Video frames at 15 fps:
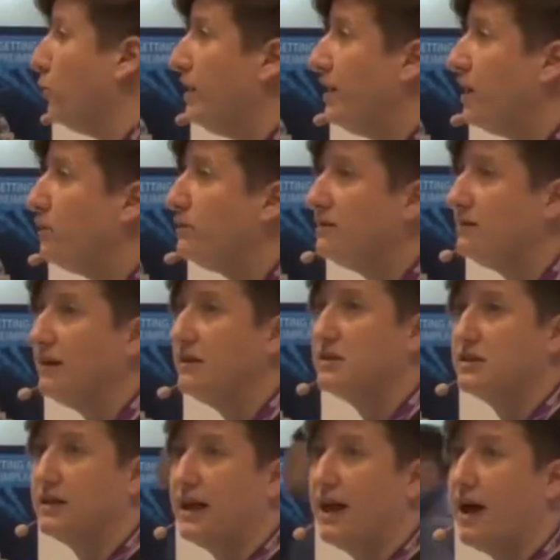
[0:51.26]
we now
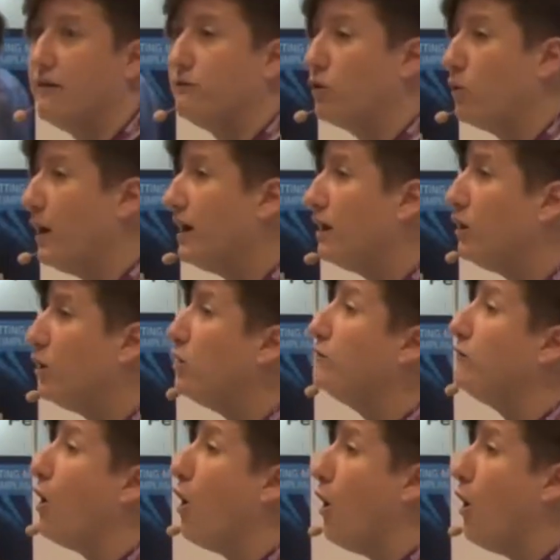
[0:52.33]
essentially have quite a lot of